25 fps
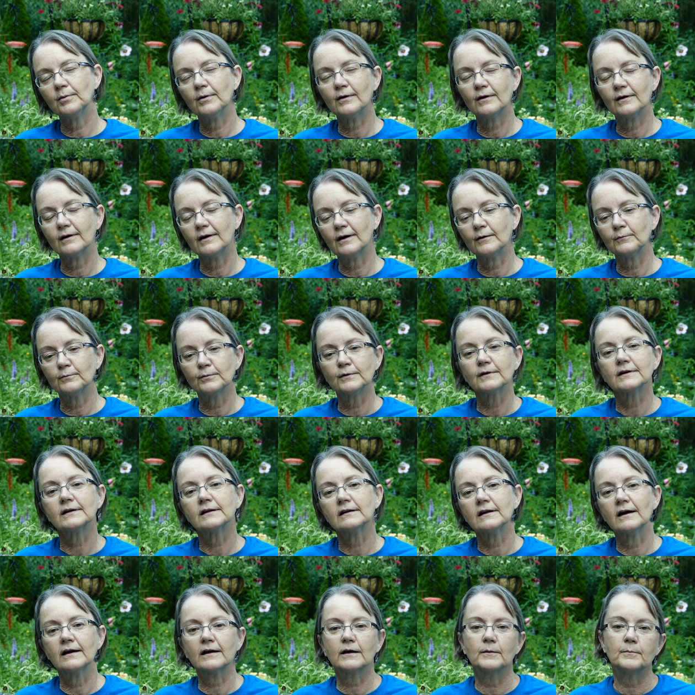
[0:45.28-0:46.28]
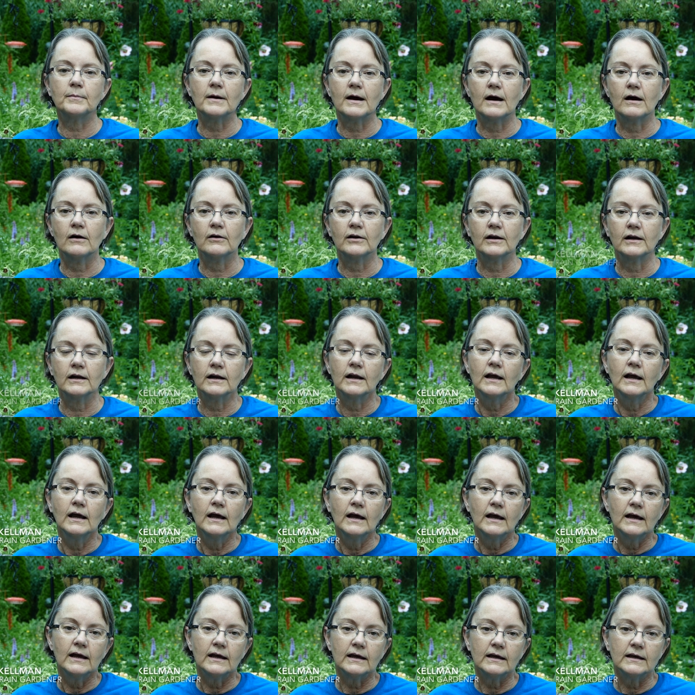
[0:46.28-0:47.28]
part I really like about it
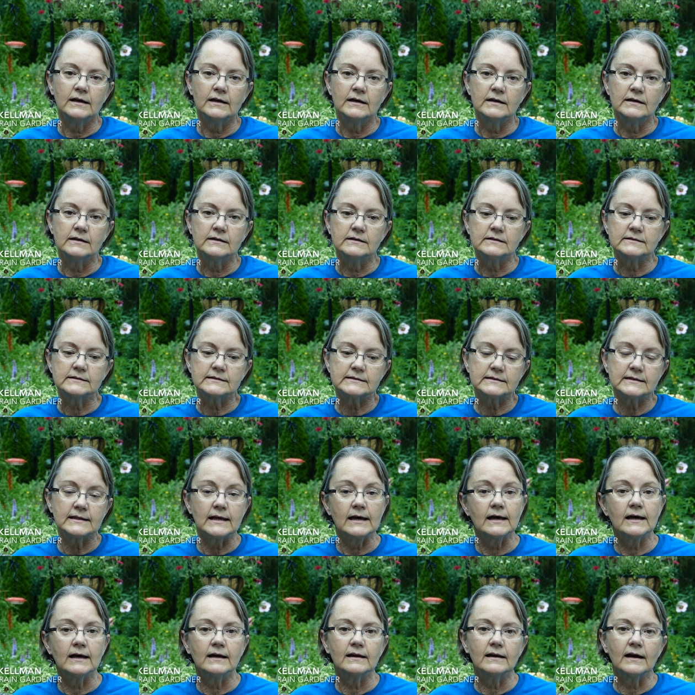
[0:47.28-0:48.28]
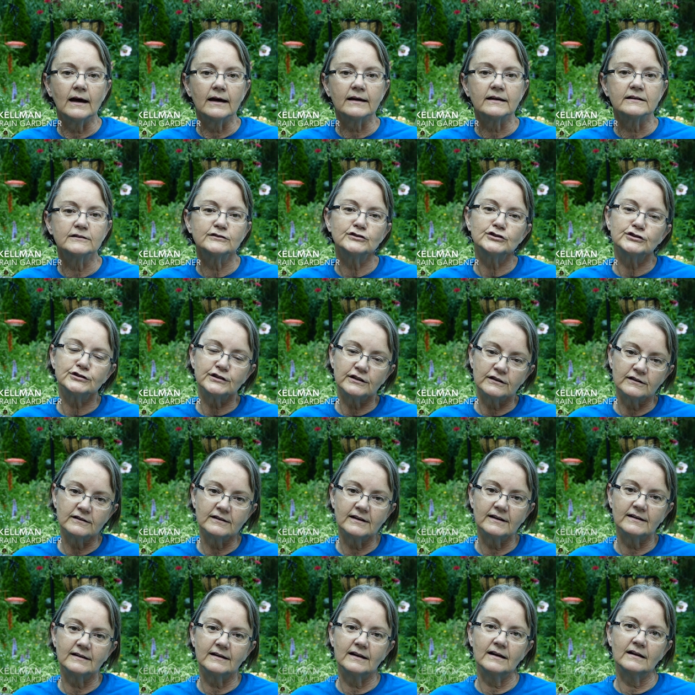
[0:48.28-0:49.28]
is that I can share
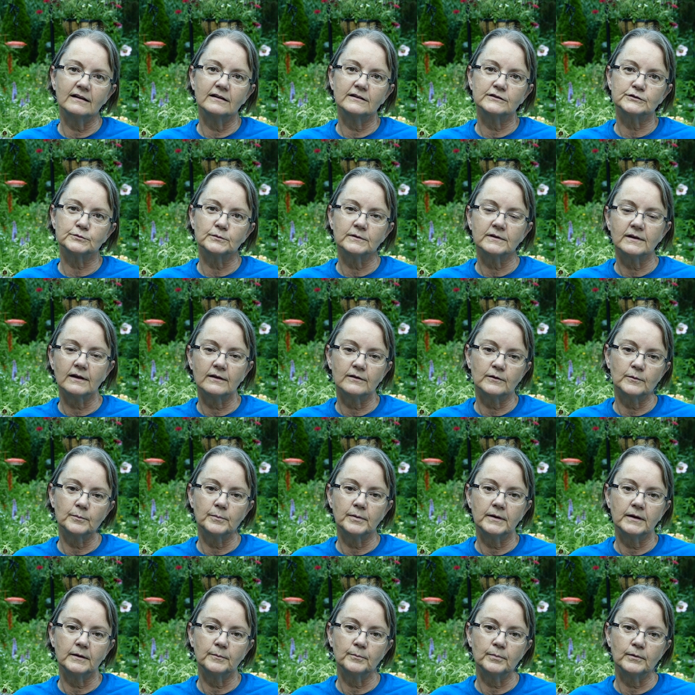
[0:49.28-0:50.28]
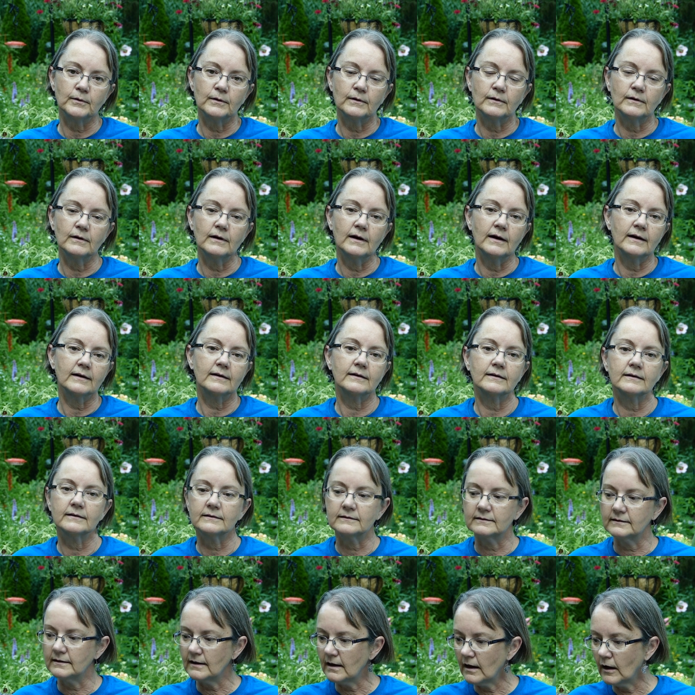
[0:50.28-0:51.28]
that knowledge with other people. I
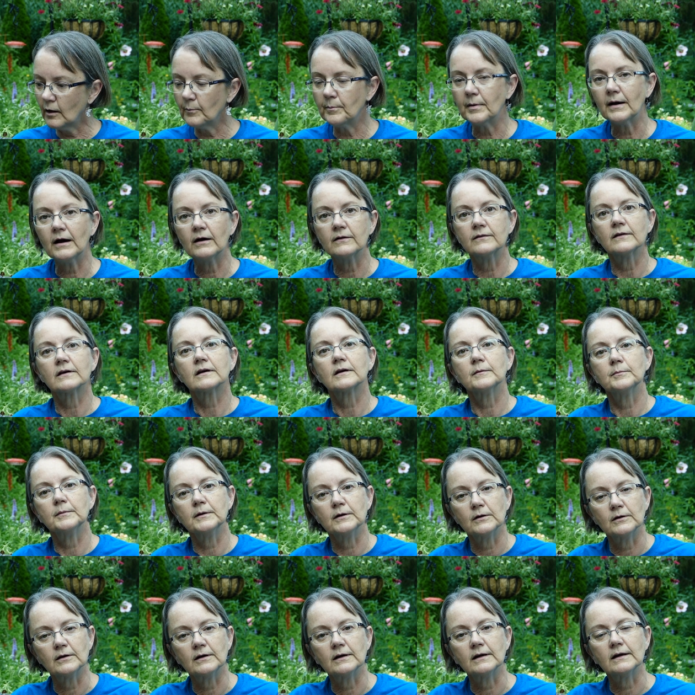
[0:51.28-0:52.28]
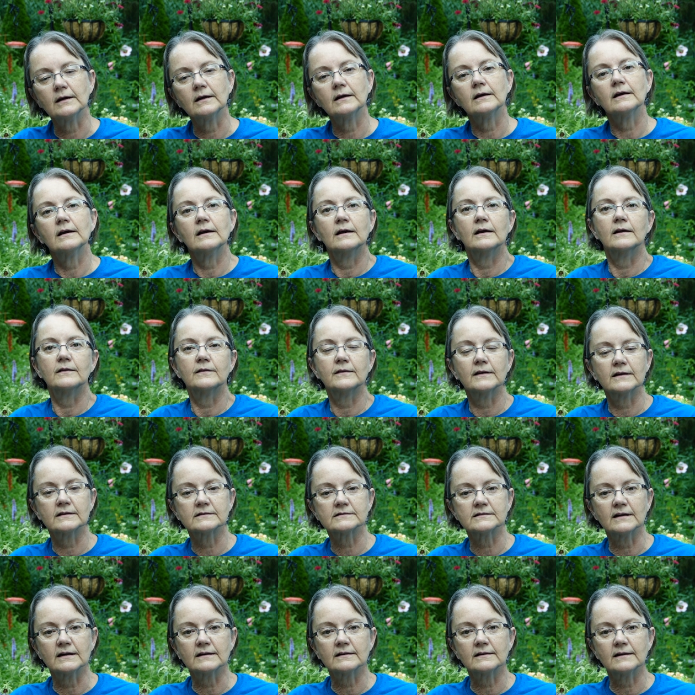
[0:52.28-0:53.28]
can help out in the community and things like